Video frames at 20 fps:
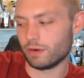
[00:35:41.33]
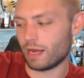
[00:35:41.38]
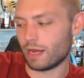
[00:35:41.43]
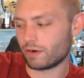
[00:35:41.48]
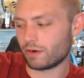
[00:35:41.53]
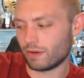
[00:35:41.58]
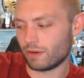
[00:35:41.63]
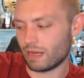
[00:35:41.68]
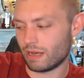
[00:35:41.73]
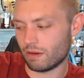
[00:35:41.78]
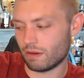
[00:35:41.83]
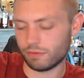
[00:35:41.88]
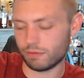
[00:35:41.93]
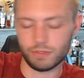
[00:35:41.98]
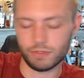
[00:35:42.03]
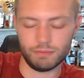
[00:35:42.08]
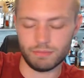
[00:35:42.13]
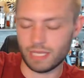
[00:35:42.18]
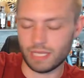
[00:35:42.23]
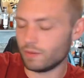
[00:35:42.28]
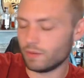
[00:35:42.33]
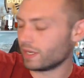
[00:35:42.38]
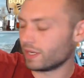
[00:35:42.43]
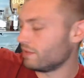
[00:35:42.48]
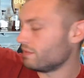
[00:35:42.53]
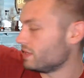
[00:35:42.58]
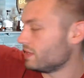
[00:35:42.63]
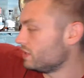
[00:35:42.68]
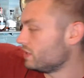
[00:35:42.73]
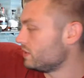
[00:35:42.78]
I don't know how anyone can
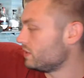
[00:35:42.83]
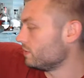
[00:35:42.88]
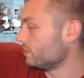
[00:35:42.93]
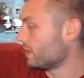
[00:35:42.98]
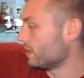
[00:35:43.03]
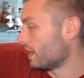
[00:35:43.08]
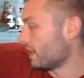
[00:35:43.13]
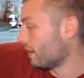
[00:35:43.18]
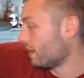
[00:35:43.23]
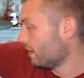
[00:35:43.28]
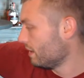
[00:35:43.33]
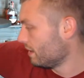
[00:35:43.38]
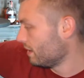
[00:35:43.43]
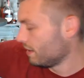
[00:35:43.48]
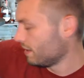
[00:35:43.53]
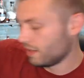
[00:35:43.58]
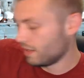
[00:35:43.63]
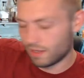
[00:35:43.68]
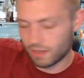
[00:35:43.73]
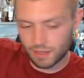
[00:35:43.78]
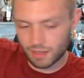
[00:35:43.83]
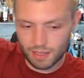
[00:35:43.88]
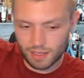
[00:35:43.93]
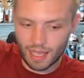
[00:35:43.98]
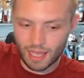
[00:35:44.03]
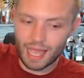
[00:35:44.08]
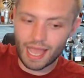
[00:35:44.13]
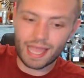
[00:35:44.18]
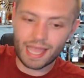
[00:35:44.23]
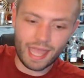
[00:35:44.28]
even do that.
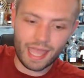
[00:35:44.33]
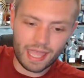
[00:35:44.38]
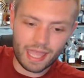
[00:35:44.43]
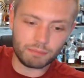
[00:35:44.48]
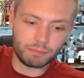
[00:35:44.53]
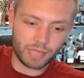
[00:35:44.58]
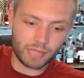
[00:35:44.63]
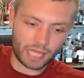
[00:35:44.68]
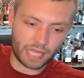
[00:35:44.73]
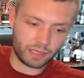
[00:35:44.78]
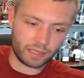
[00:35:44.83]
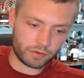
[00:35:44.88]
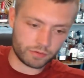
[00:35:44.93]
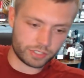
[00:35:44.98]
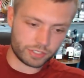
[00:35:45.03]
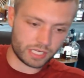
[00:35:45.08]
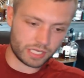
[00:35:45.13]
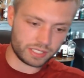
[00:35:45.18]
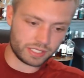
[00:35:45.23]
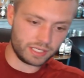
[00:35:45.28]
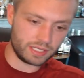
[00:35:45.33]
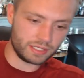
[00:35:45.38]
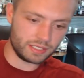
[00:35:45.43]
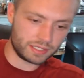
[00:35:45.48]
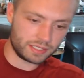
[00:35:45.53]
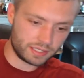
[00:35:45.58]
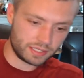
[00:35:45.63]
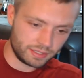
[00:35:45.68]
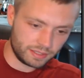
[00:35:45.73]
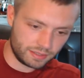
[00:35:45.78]
I hate black licorice as it
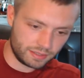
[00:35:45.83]
is.